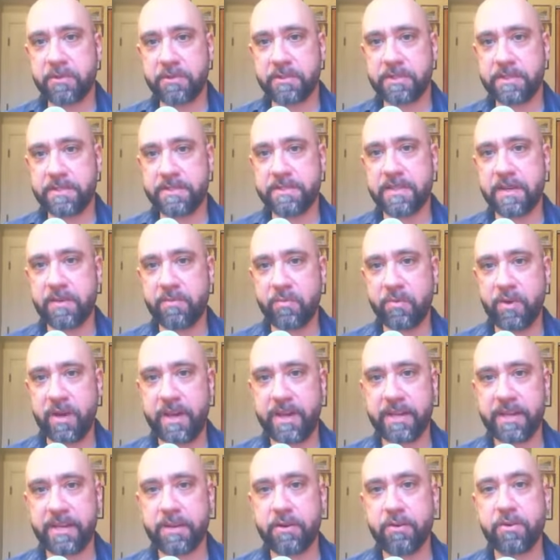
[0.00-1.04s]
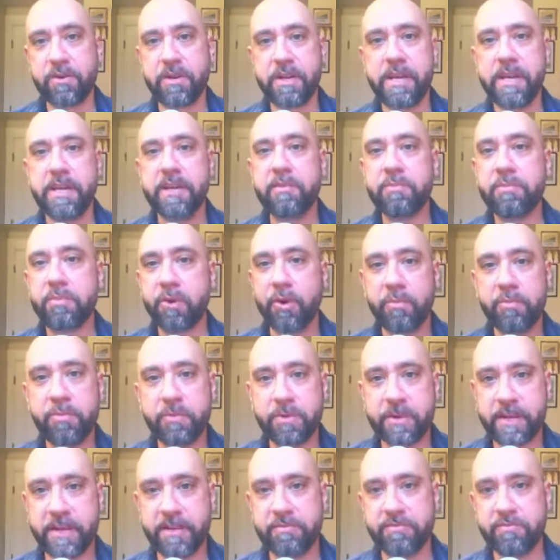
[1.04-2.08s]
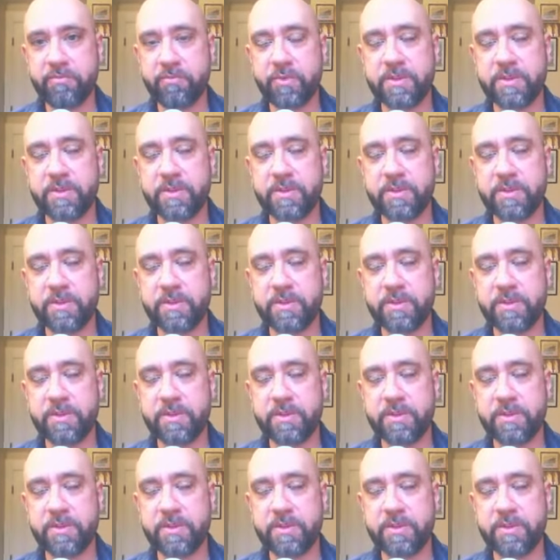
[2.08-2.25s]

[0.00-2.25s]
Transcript: in some way or inappropriate